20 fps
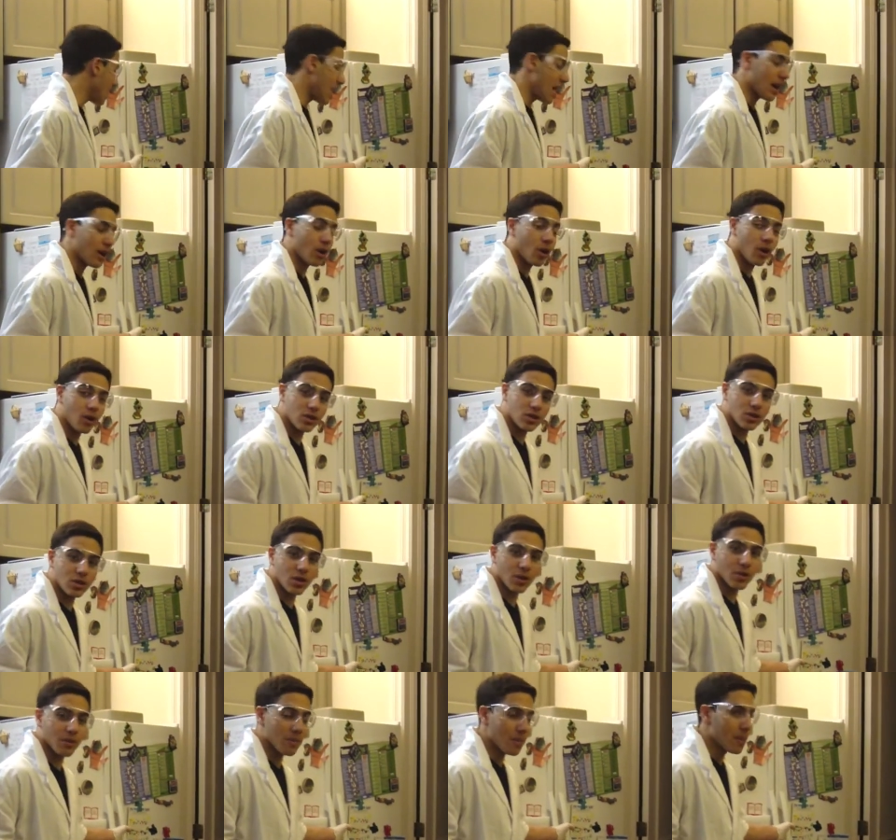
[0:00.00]
And
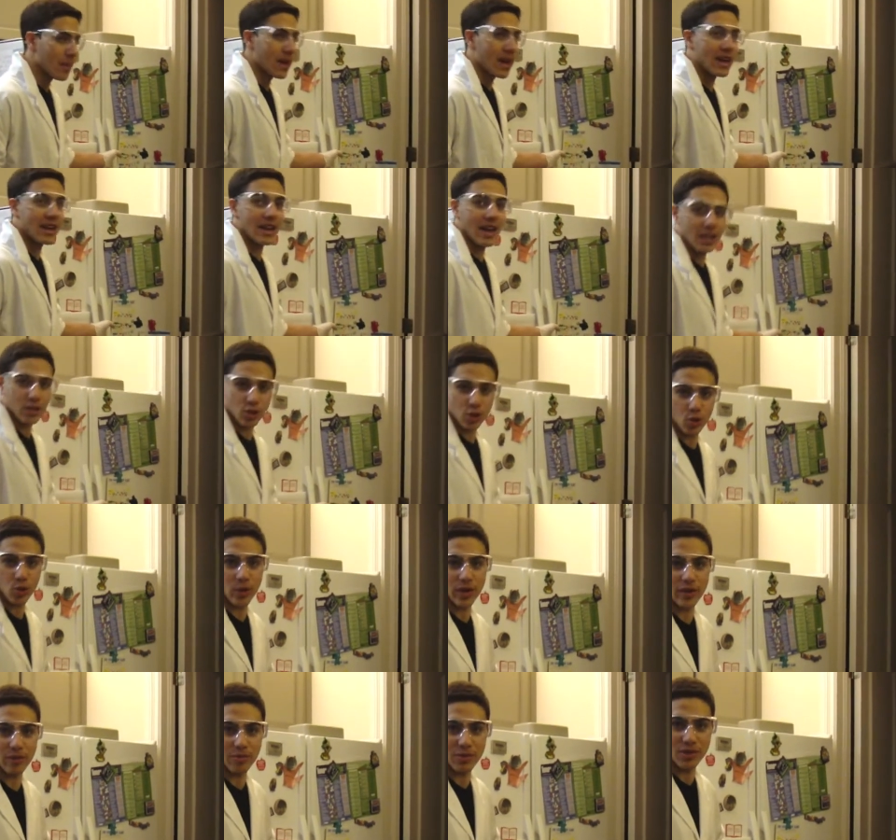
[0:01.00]
also, a natural way
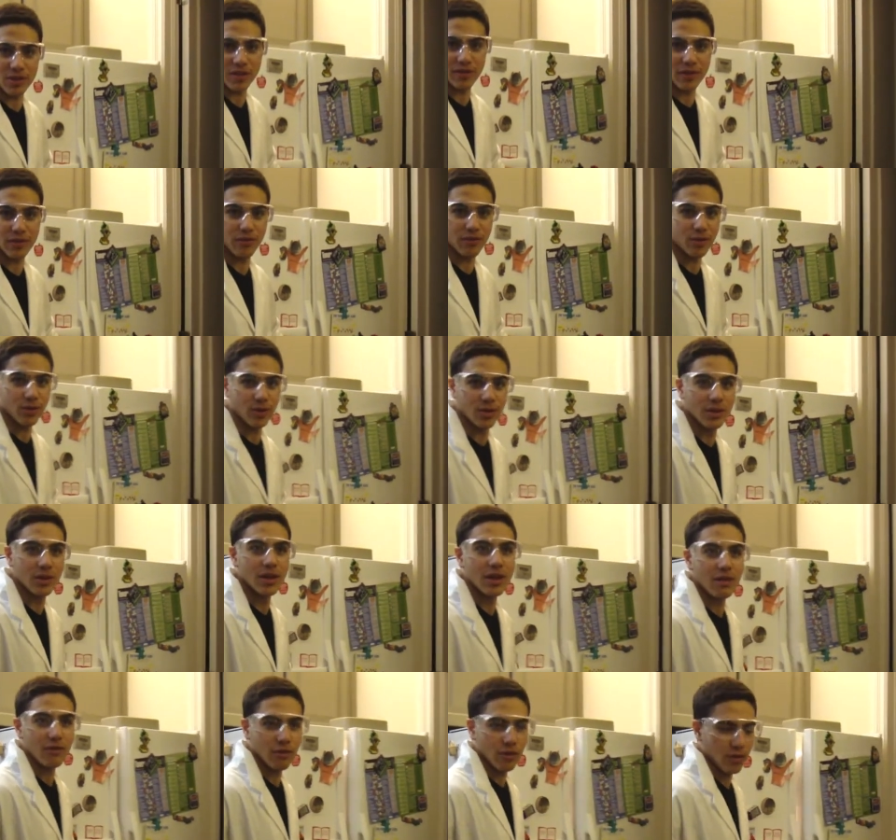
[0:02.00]
of preserving food
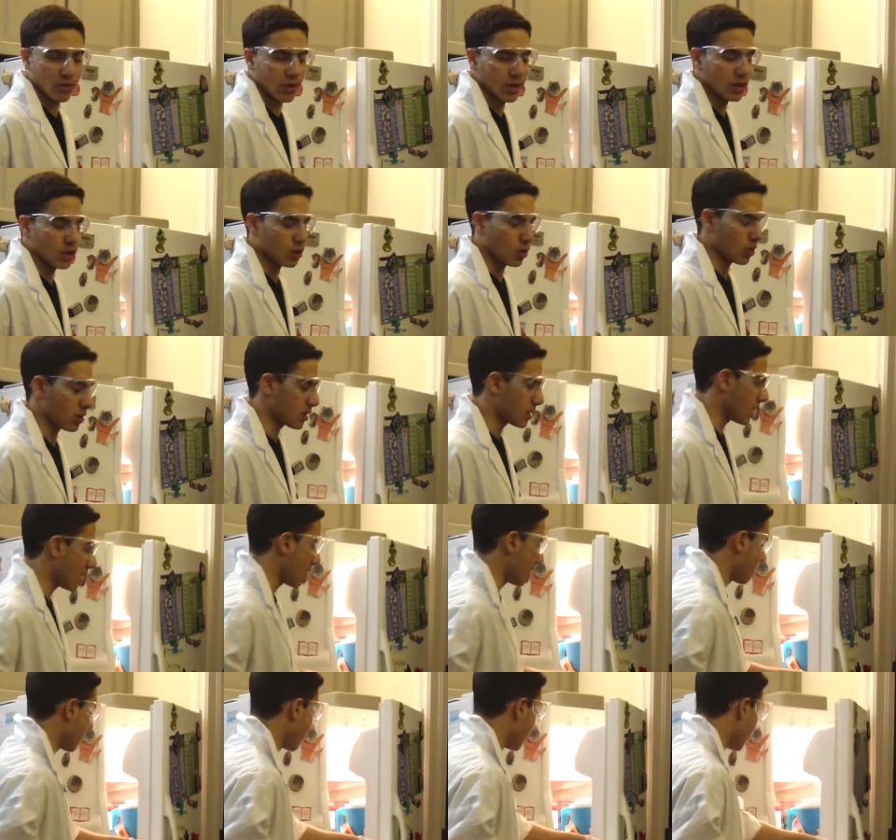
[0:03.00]
for a really short
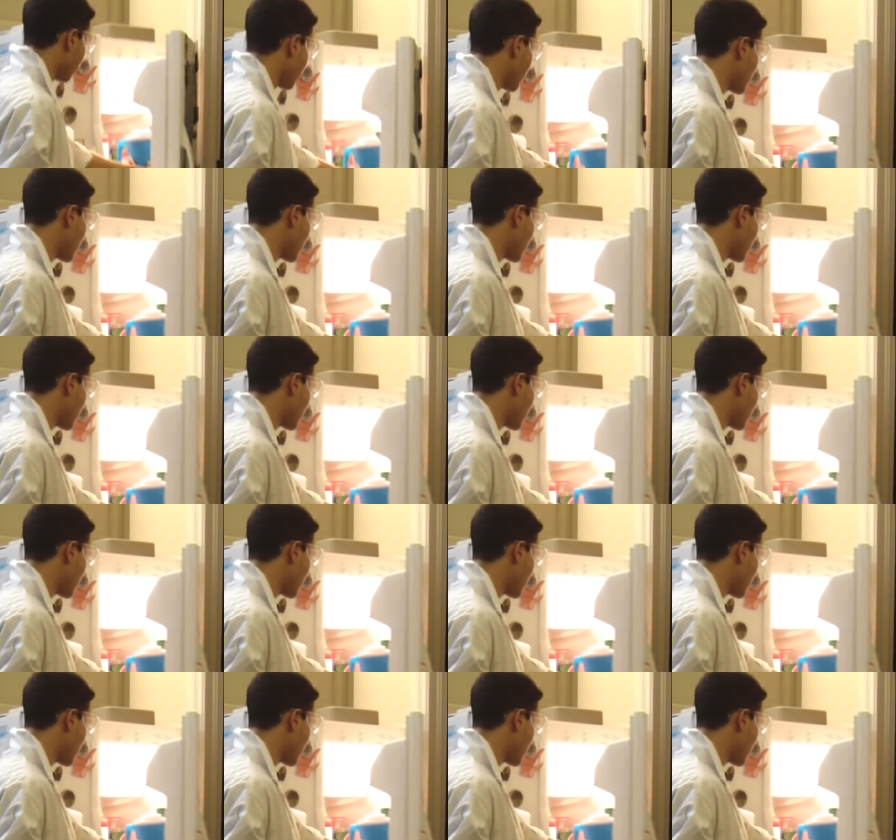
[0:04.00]
time, for